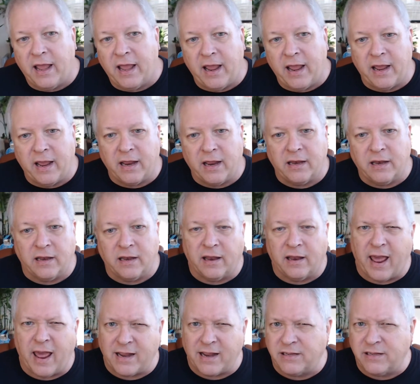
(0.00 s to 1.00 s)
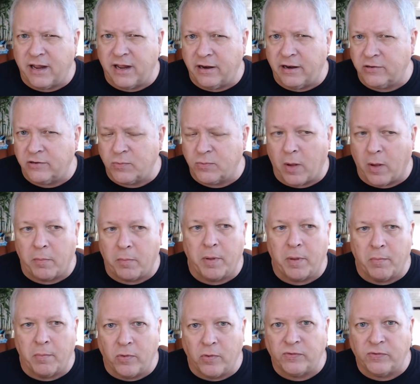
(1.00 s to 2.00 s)
and last night as well, but
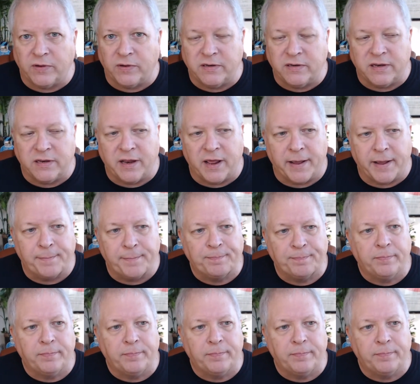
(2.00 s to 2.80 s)
mostly today.